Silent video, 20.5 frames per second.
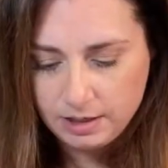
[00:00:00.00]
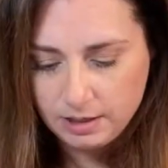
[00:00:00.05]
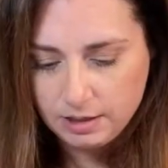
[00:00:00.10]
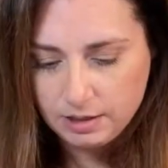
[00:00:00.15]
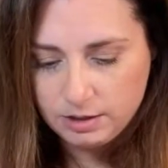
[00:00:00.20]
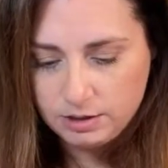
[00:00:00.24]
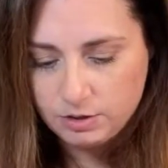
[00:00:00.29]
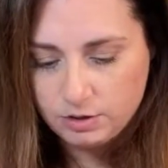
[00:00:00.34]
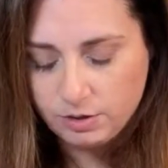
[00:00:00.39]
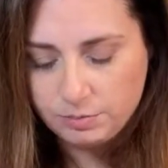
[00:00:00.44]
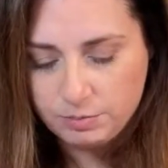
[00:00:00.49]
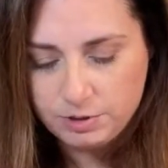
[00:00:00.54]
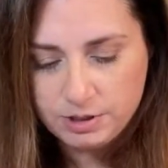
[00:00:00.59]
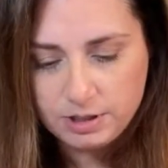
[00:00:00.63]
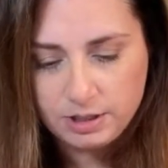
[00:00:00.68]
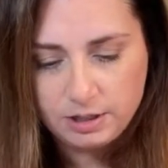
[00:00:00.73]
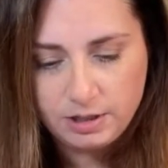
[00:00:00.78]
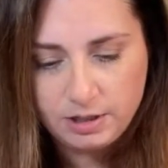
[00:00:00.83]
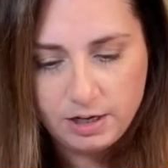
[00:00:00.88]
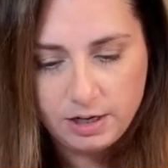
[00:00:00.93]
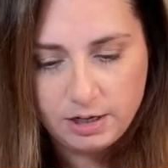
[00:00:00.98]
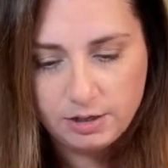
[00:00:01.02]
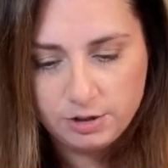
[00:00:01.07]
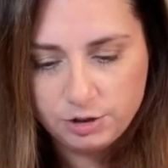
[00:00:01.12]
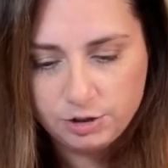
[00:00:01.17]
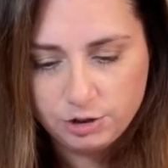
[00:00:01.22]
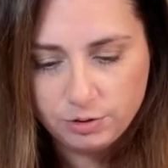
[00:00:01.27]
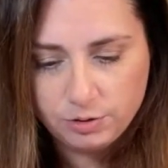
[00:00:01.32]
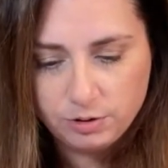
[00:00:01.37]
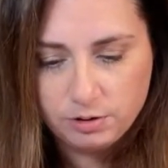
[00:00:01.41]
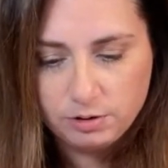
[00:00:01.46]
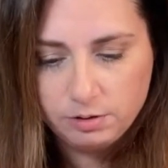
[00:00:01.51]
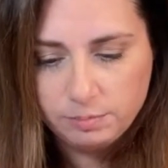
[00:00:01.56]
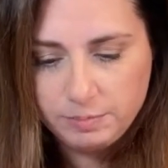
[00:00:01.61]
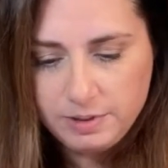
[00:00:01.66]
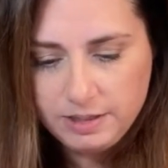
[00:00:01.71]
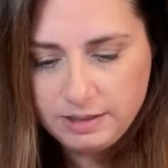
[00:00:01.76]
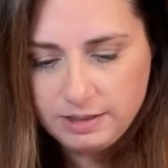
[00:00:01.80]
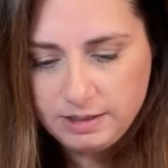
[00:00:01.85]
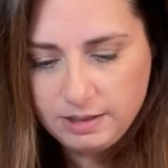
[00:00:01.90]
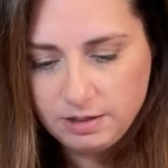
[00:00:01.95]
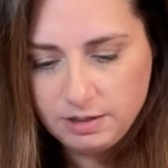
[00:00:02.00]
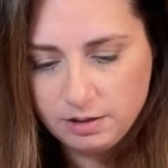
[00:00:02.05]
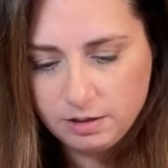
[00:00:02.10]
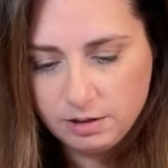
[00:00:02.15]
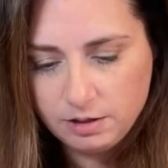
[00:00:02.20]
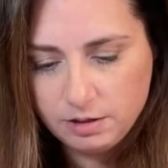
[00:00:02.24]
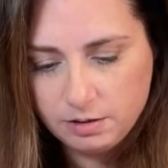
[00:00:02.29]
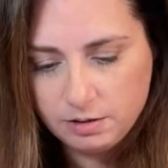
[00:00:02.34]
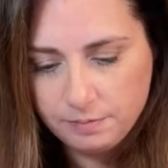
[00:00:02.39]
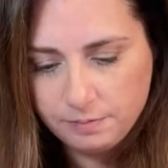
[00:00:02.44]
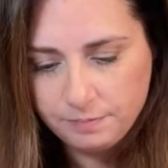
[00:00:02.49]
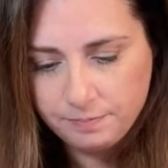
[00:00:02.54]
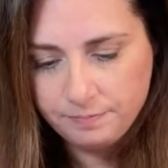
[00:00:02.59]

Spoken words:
so I'm just going to cut a short little piece here